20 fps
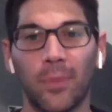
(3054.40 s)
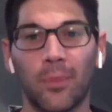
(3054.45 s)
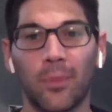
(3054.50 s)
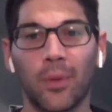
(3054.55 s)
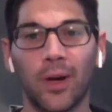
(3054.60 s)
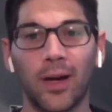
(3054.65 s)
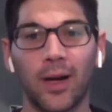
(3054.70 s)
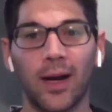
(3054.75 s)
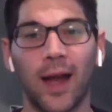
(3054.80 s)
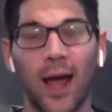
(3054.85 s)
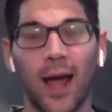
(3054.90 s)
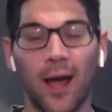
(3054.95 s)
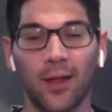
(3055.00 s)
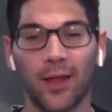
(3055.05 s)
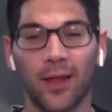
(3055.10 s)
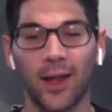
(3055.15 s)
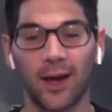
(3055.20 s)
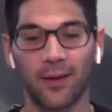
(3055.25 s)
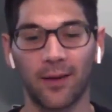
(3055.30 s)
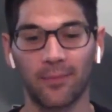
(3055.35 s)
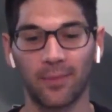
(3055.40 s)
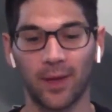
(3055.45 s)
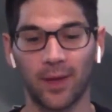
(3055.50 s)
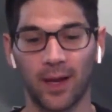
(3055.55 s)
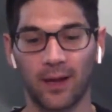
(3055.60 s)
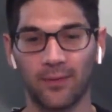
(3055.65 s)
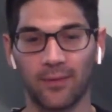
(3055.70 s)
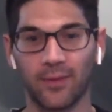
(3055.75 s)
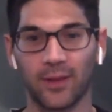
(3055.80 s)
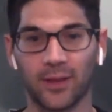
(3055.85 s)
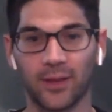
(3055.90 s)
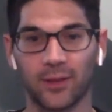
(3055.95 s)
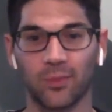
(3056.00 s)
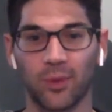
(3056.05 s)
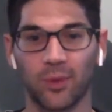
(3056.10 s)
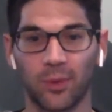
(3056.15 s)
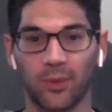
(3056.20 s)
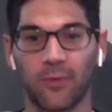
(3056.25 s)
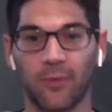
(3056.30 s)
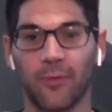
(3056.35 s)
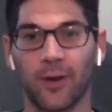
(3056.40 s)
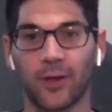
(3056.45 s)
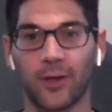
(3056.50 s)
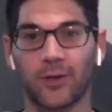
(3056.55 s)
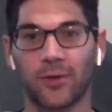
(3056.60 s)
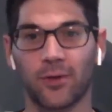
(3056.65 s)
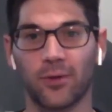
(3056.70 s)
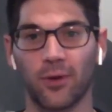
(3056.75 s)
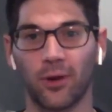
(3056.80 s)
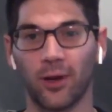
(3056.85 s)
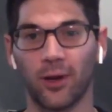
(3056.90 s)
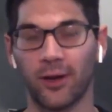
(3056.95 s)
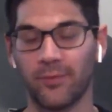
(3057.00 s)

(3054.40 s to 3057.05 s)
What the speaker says: But now that I'm kind of in this more professional role,